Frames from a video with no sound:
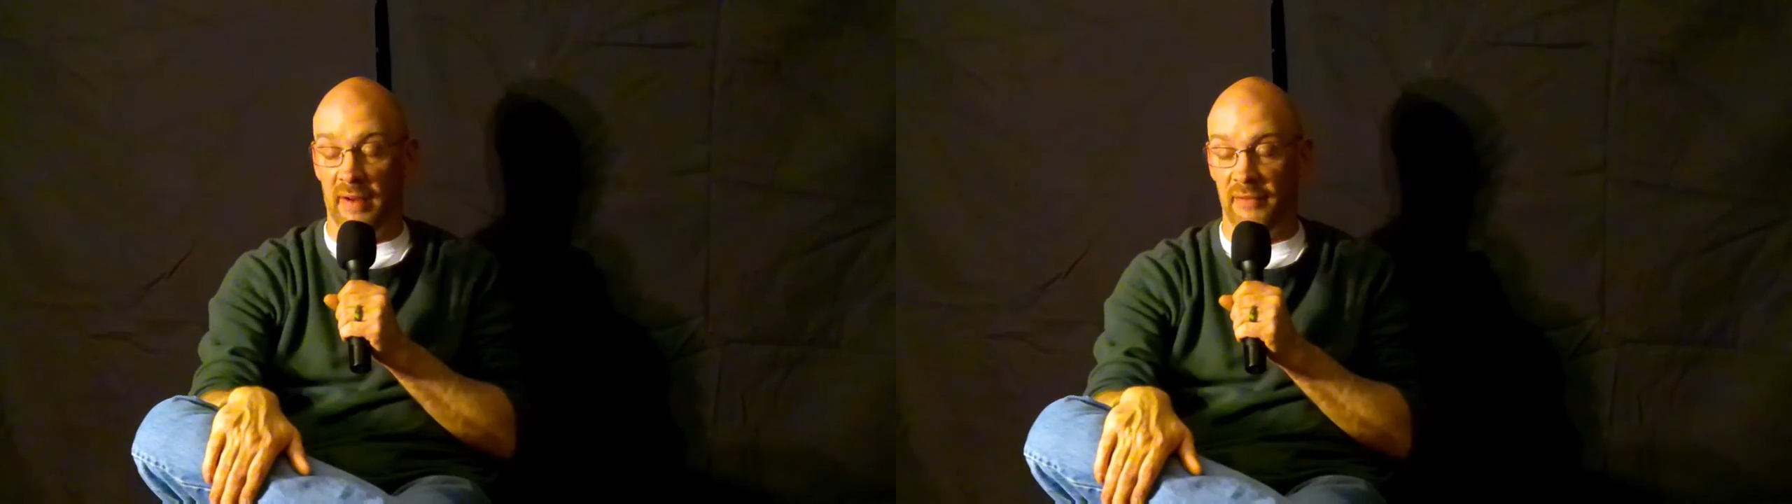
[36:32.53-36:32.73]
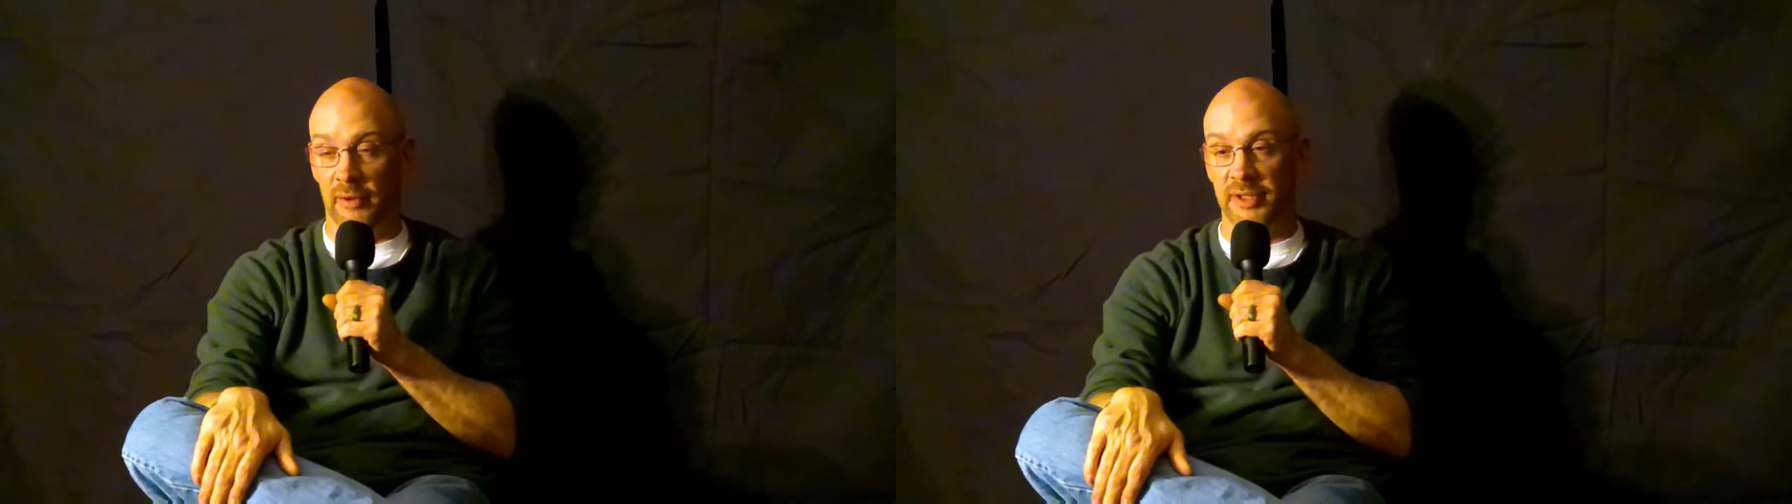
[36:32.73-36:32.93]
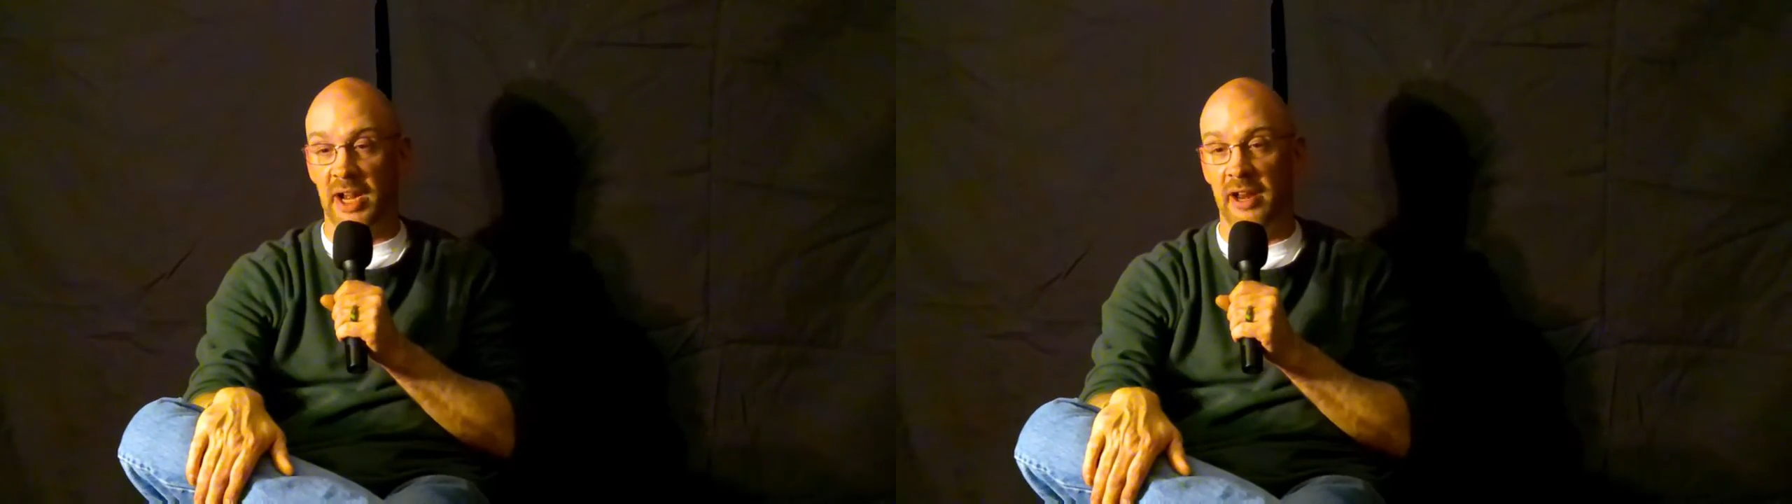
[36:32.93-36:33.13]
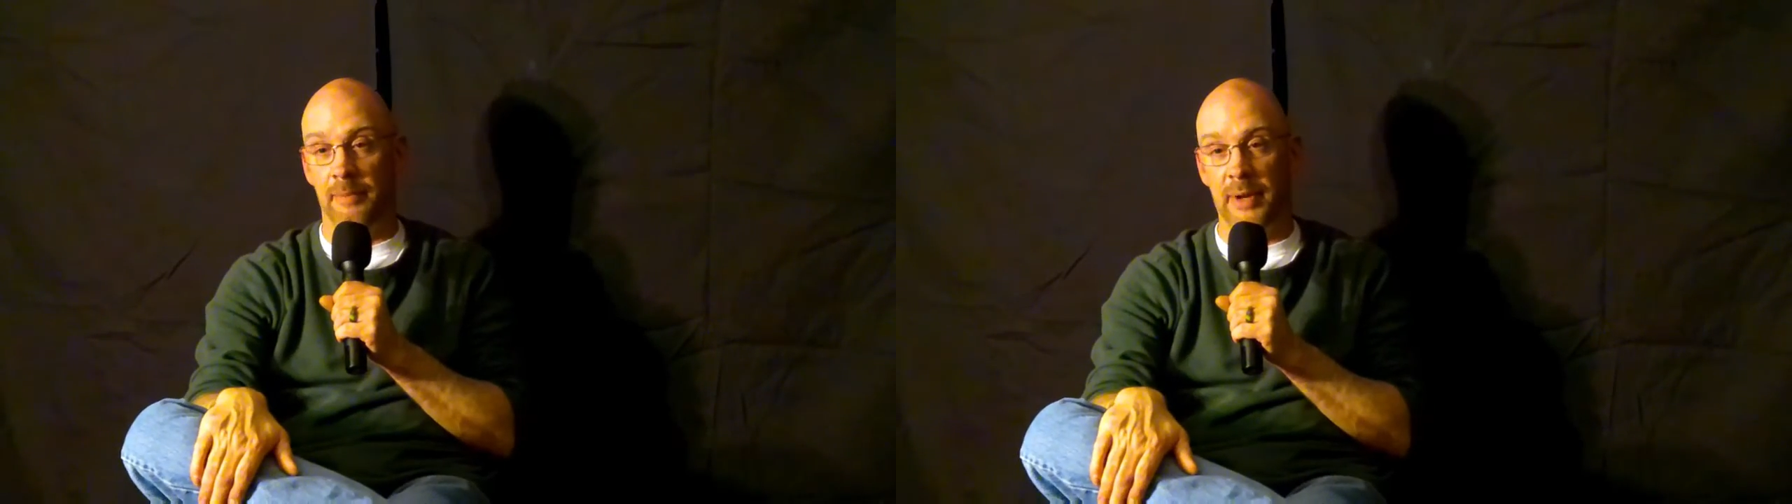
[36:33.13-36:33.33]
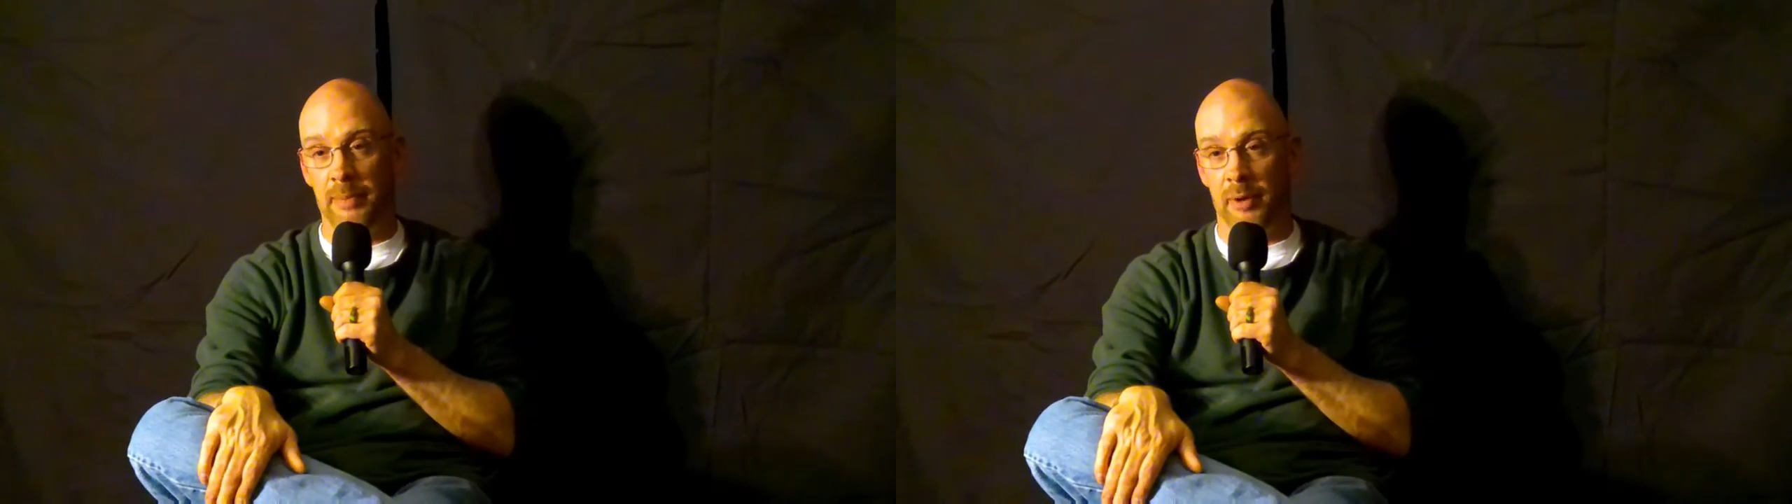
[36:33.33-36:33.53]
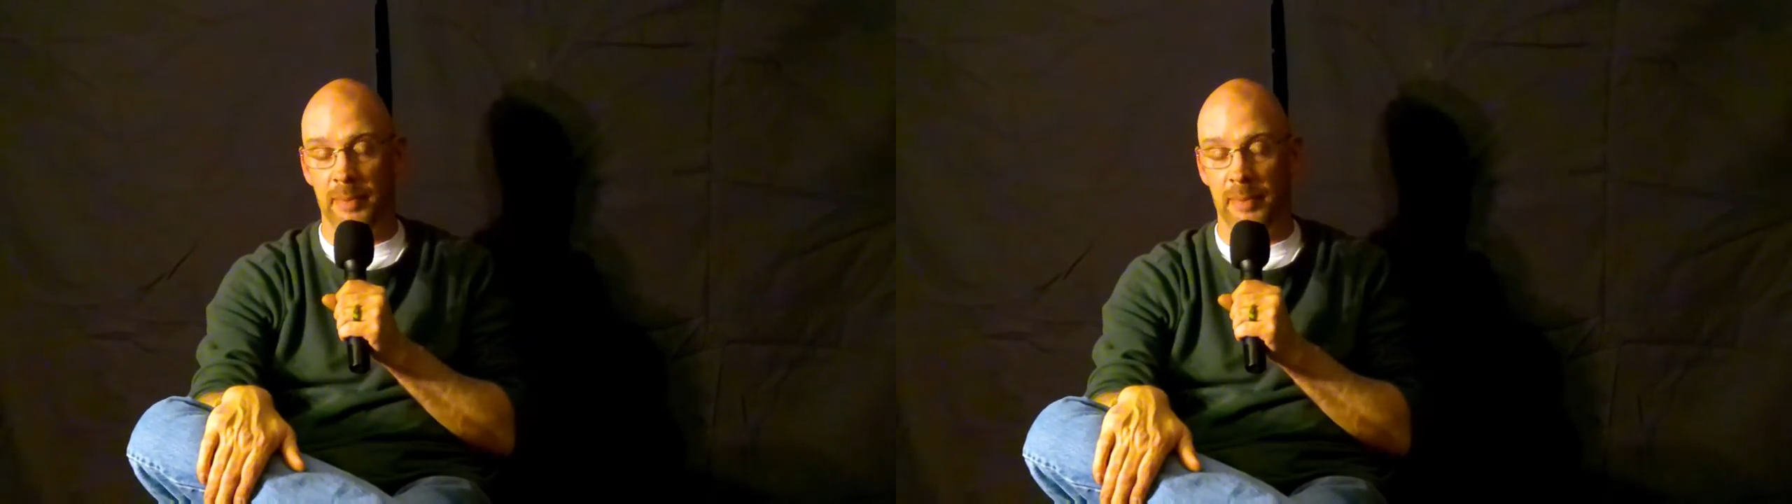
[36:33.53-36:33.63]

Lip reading: those kind of people,